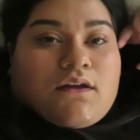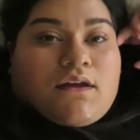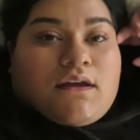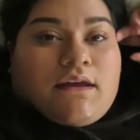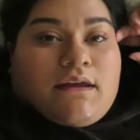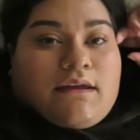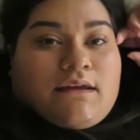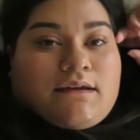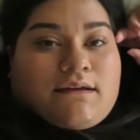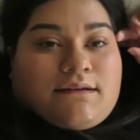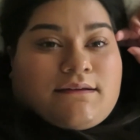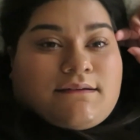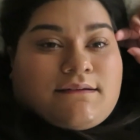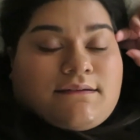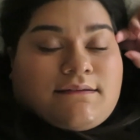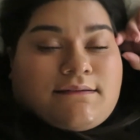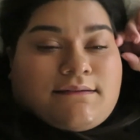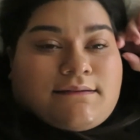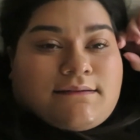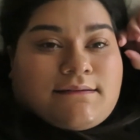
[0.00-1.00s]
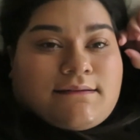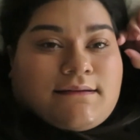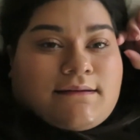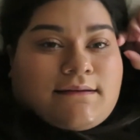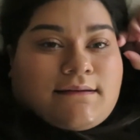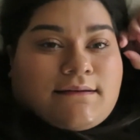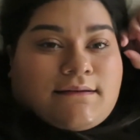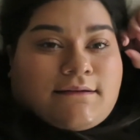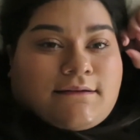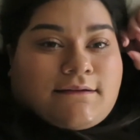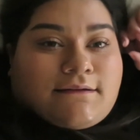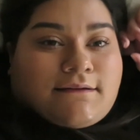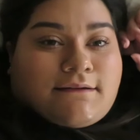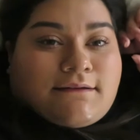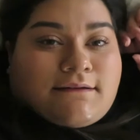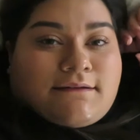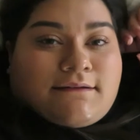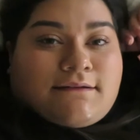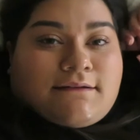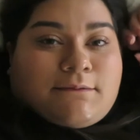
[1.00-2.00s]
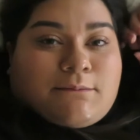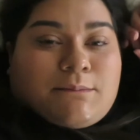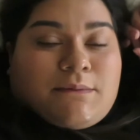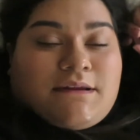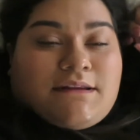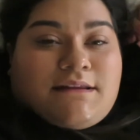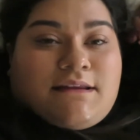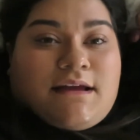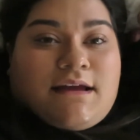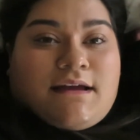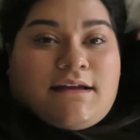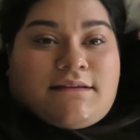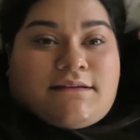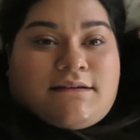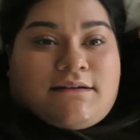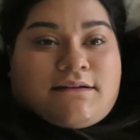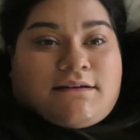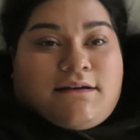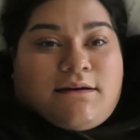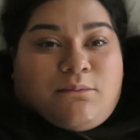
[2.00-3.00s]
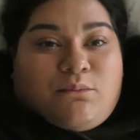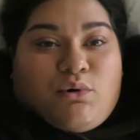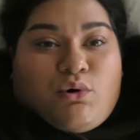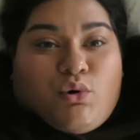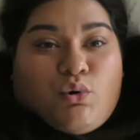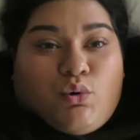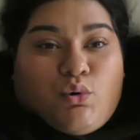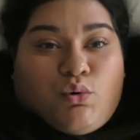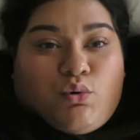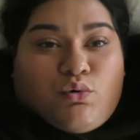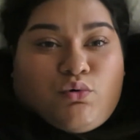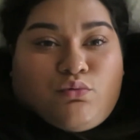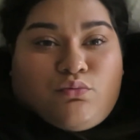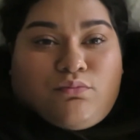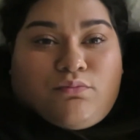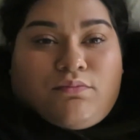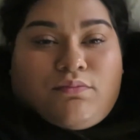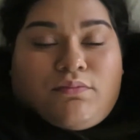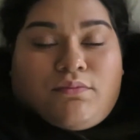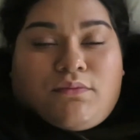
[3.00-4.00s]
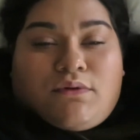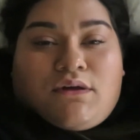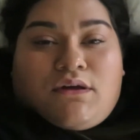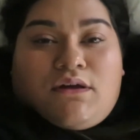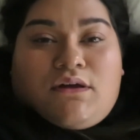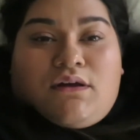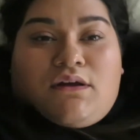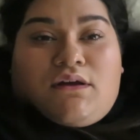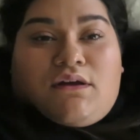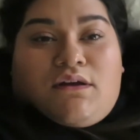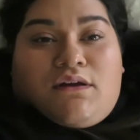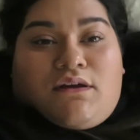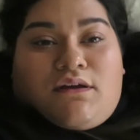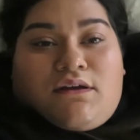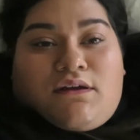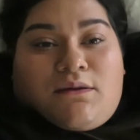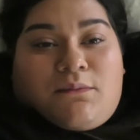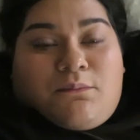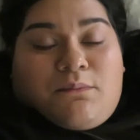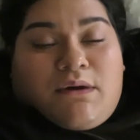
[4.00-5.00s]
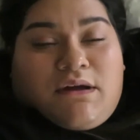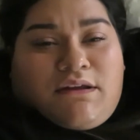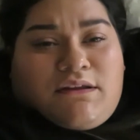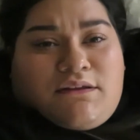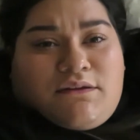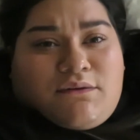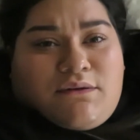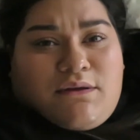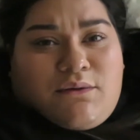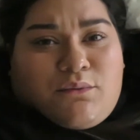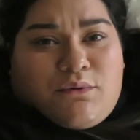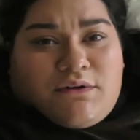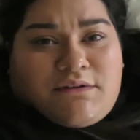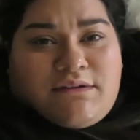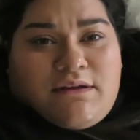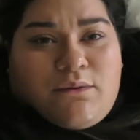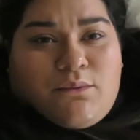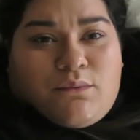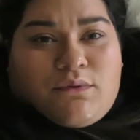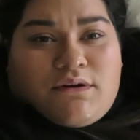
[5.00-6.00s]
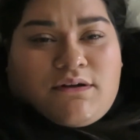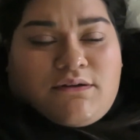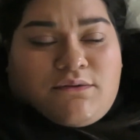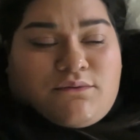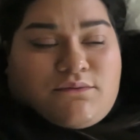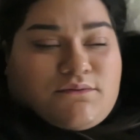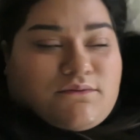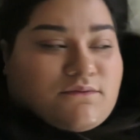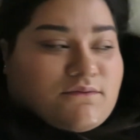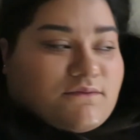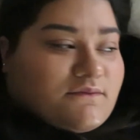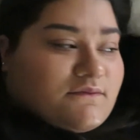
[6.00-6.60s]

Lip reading: and my dad's gonna come home. Mind you, he works at 1.